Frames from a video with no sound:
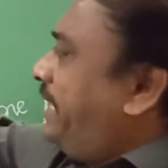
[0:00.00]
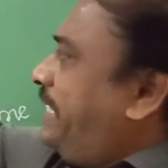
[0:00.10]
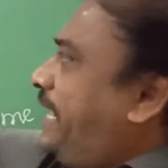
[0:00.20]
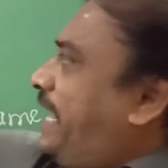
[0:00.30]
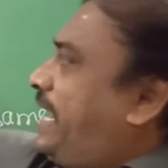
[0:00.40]

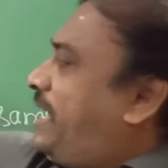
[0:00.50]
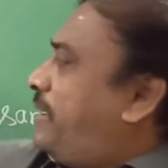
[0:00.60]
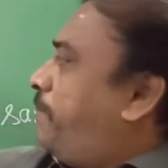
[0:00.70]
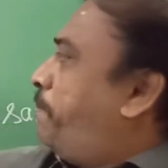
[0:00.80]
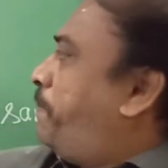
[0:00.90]

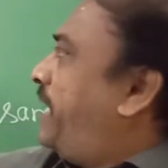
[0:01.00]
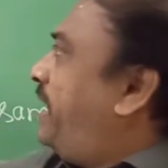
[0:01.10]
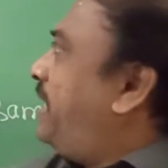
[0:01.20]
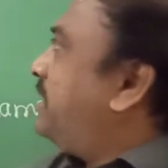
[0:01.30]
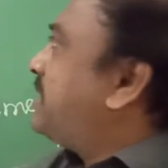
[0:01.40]
A,
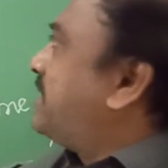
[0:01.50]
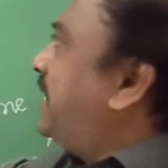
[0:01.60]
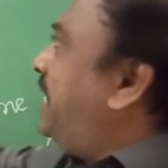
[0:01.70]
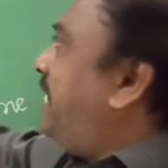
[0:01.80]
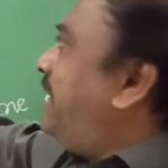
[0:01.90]
B,
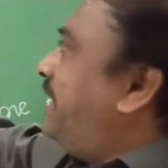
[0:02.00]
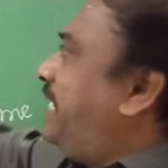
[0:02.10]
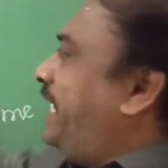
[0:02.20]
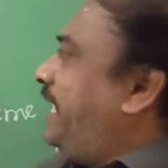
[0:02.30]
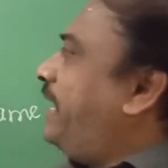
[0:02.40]
C,
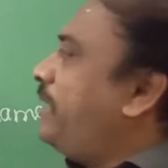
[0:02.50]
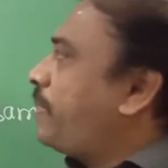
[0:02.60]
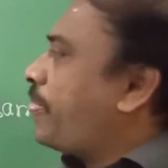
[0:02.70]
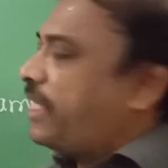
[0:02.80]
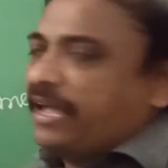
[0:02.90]

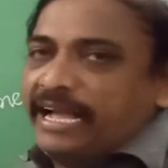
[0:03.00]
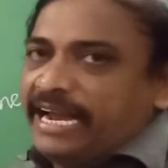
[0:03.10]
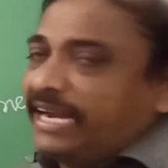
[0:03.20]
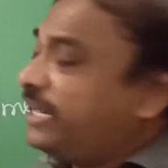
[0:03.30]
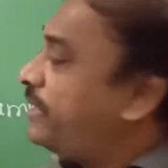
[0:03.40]
D
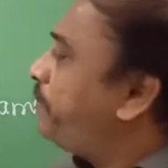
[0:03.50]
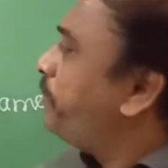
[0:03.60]
and